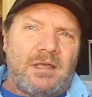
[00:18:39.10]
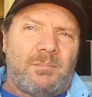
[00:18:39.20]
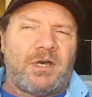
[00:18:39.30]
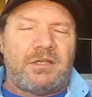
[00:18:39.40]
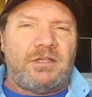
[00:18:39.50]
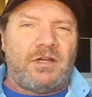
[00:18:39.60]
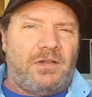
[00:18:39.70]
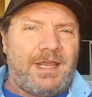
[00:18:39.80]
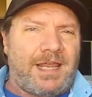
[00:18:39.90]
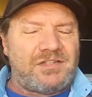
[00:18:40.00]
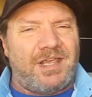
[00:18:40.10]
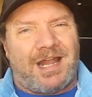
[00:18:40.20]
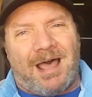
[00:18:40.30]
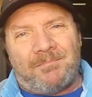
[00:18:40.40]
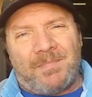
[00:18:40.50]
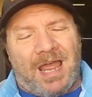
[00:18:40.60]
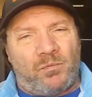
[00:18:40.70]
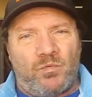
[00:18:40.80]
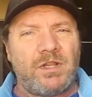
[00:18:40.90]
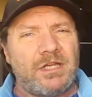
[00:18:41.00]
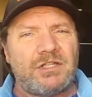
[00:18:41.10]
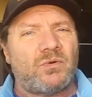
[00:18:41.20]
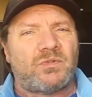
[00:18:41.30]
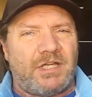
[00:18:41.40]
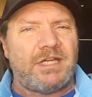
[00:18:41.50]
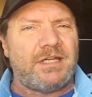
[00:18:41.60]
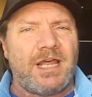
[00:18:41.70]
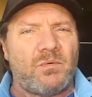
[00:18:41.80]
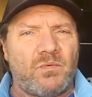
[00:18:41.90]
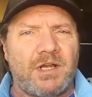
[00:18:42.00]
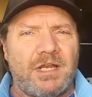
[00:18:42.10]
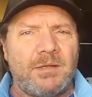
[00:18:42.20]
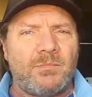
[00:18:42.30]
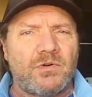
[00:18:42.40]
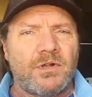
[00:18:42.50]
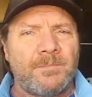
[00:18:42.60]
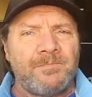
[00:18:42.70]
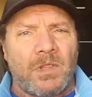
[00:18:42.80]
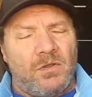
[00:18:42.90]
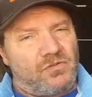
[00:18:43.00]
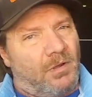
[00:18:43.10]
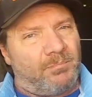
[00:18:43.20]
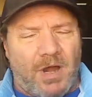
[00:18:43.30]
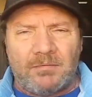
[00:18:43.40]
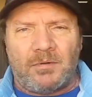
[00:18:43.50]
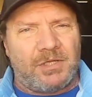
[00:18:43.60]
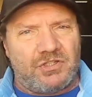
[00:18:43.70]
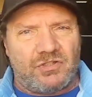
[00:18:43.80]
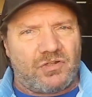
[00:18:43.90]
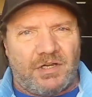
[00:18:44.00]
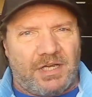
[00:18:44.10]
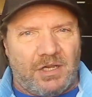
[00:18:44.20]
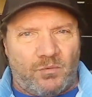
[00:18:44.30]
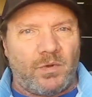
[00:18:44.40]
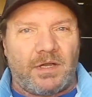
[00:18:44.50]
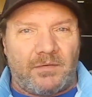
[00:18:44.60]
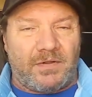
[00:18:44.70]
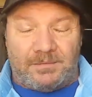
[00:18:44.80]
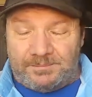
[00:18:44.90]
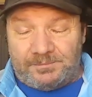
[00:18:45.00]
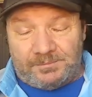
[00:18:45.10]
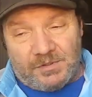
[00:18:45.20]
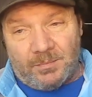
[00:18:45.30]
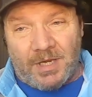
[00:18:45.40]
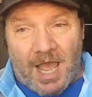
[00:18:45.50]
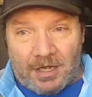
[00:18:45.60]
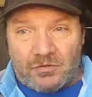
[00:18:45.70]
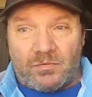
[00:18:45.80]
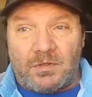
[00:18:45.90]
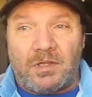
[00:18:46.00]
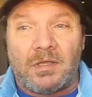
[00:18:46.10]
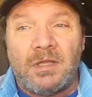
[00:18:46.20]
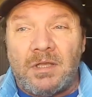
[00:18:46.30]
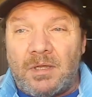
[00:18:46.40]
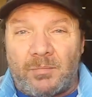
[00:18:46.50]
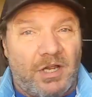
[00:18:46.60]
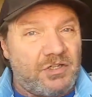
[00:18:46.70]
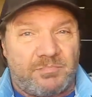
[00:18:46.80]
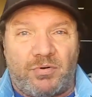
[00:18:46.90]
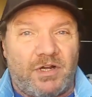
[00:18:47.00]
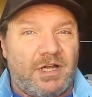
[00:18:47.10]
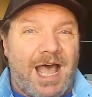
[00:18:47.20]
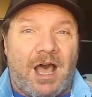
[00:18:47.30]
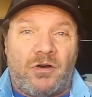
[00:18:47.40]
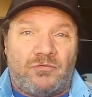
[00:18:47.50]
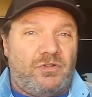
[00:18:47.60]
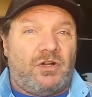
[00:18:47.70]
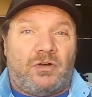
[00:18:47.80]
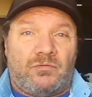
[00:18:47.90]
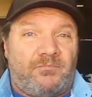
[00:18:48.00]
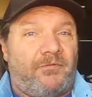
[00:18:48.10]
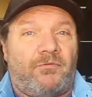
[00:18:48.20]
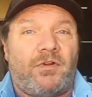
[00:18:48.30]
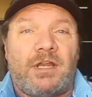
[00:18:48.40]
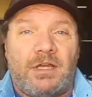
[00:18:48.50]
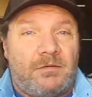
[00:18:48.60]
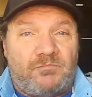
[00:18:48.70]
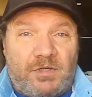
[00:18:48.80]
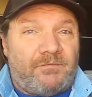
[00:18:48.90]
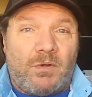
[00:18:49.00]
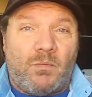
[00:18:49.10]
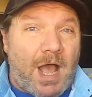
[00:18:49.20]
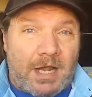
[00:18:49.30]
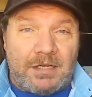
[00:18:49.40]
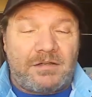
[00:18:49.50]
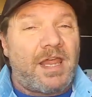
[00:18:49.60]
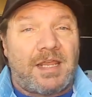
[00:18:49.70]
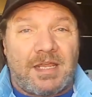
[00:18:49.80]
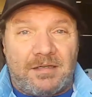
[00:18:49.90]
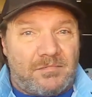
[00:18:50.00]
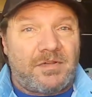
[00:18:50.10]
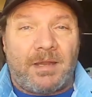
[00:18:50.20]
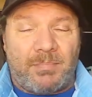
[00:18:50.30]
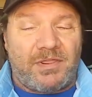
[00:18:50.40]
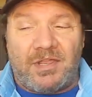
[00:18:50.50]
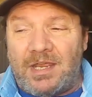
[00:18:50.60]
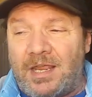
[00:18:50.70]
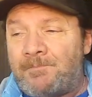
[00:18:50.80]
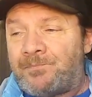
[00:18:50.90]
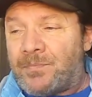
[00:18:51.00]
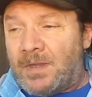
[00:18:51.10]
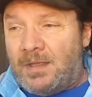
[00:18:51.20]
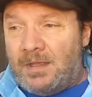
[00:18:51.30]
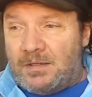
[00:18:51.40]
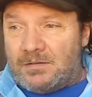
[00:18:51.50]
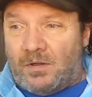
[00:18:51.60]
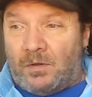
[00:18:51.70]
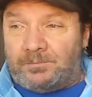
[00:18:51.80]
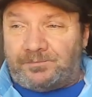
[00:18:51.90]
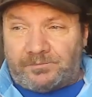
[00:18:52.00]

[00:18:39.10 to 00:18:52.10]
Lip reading: but like I said, I really don't need that one anymore, so I'm probably just going to get rid of it, to be honest with you. Probably just put it out, free, if you want it, take it, type of thing. So,